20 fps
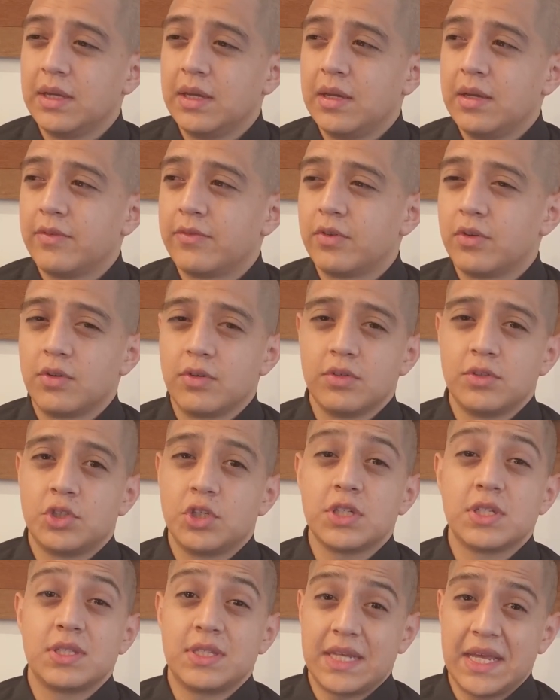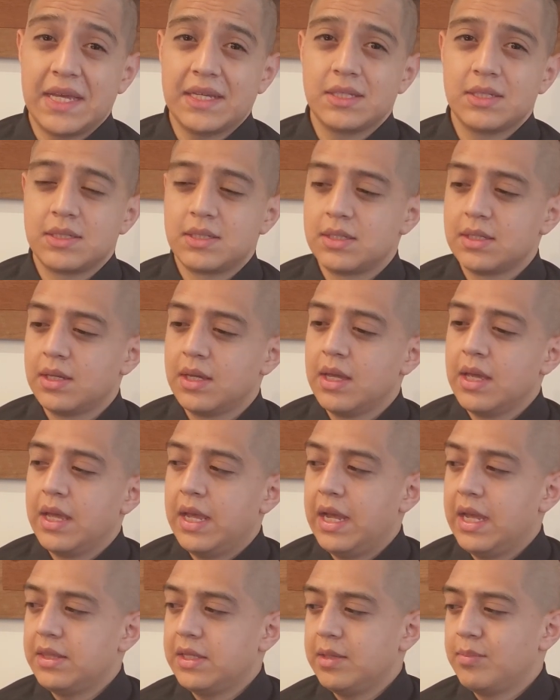for just tests,
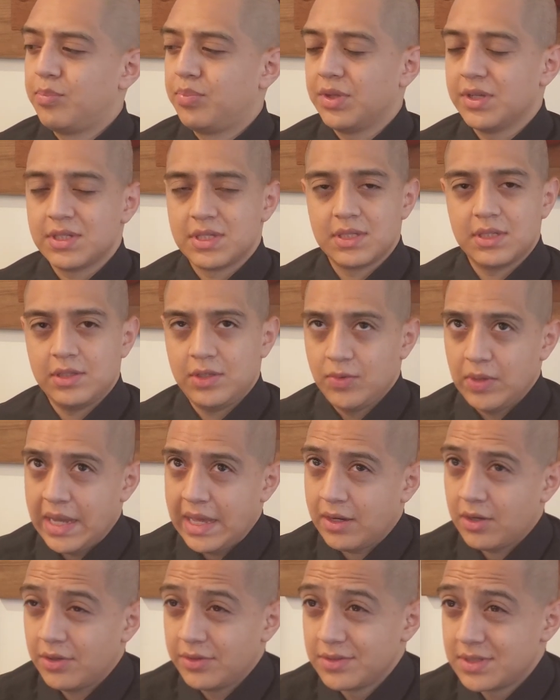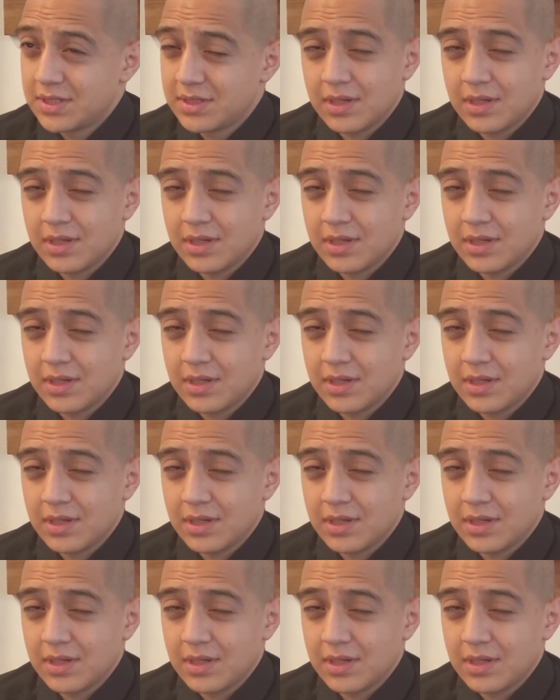and then plus you add on study